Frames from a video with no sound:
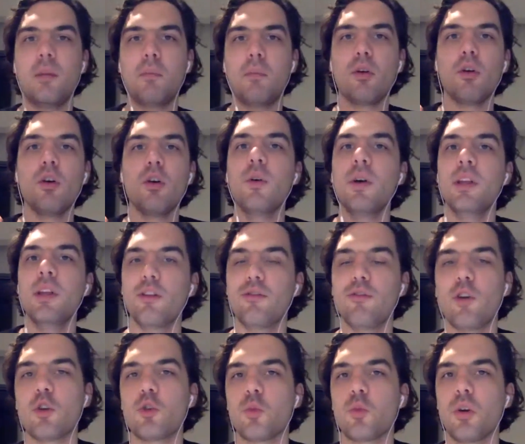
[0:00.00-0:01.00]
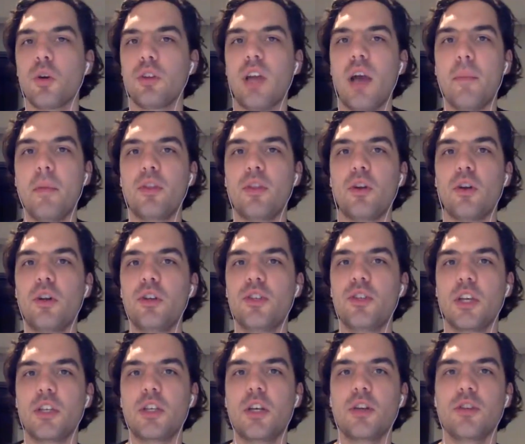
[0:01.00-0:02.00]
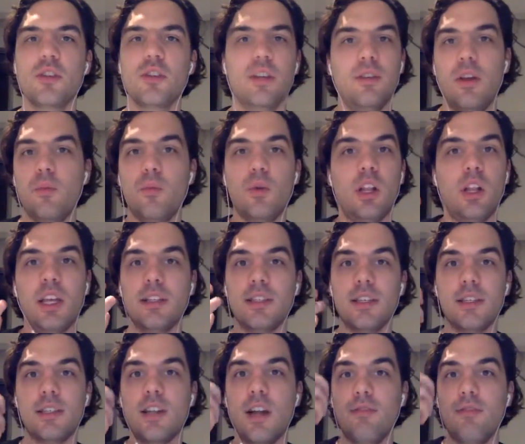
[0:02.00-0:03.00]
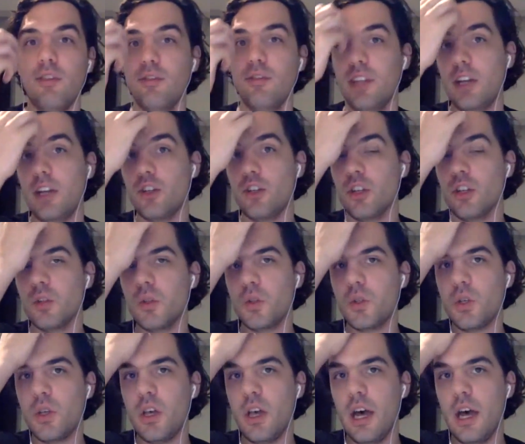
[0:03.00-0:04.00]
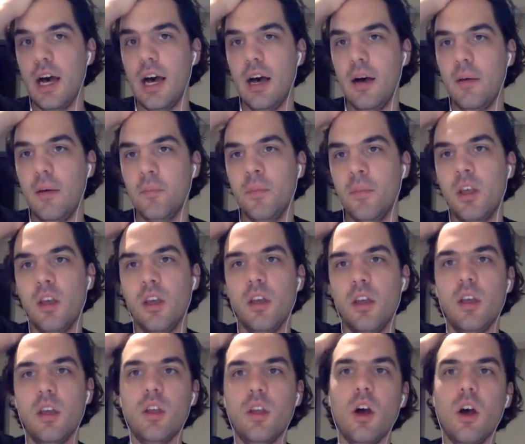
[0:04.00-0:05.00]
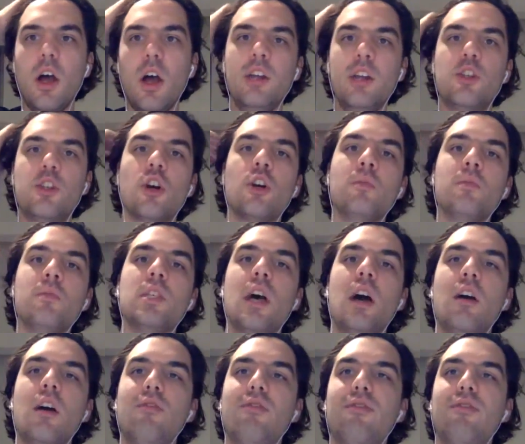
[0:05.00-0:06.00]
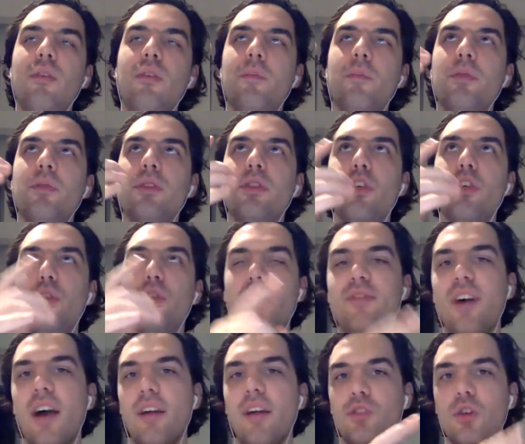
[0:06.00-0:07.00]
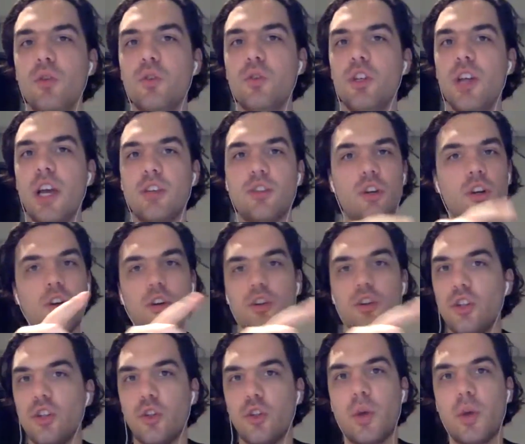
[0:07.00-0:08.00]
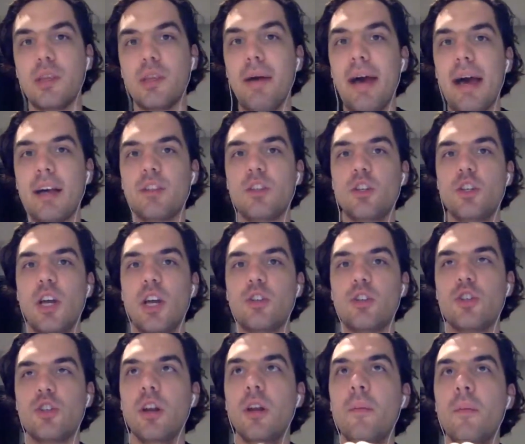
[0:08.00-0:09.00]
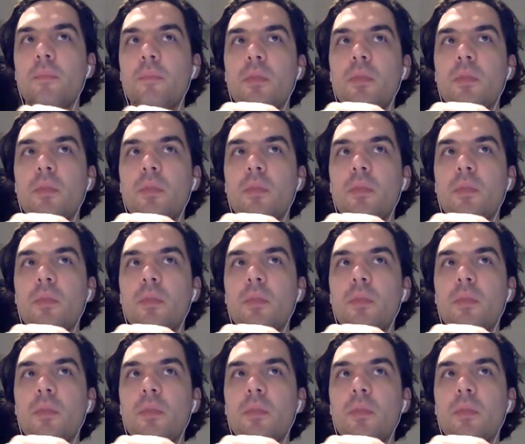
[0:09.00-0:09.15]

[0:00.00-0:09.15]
Peru in their first World Cup in 36 years. It really is the stuff of legends. In terms of the 3-5-2 suggestion or just the three at the back suggestion,